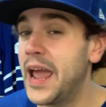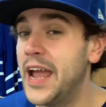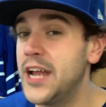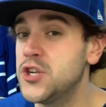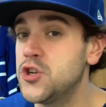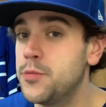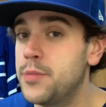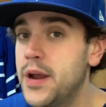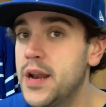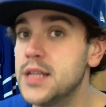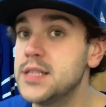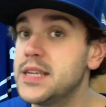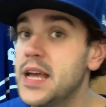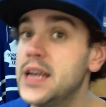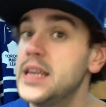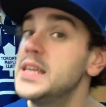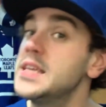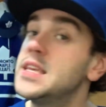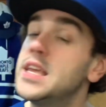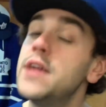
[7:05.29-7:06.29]
Andrew
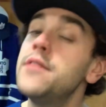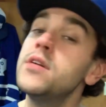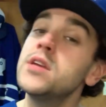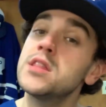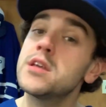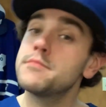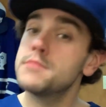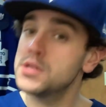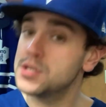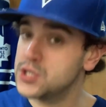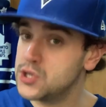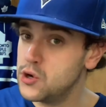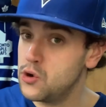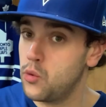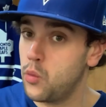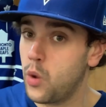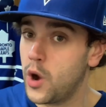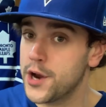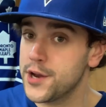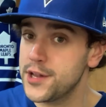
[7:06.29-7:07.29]
Benintendi, giving them the
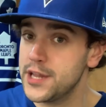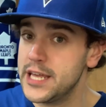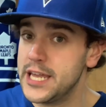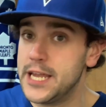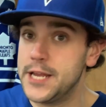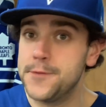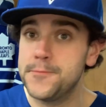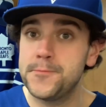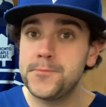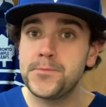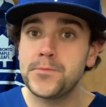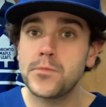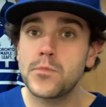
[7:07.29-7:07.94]
2-1 lead.